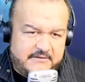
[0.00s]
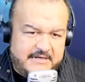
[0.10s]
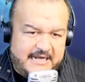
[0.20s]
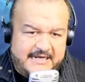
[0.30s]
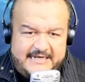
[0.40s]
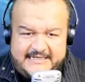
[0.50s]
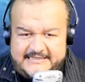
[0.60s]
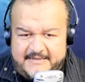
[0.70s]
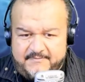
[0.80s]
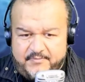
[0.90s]
there is an
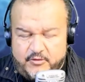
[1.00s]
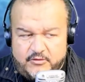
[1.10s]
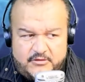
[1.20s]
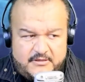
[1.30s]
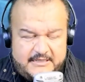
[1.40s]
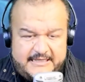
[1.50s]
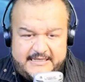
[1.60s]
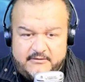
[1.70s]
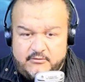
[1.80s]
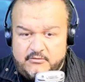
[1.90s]
alert about
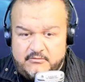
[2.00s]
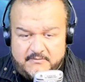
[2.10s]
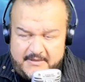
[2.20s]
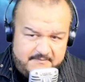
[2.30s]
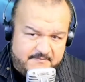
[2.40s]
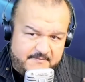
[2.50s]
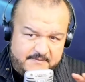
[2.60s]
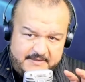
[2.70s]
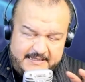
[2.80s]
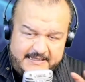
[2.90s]

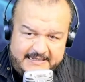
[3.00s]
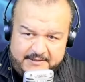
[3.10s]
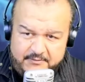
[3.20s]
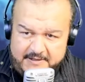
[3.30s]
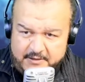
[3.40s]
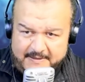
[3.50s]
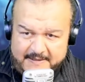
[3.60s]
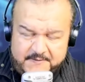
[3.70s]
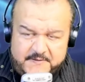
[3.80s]
I've gathered several of the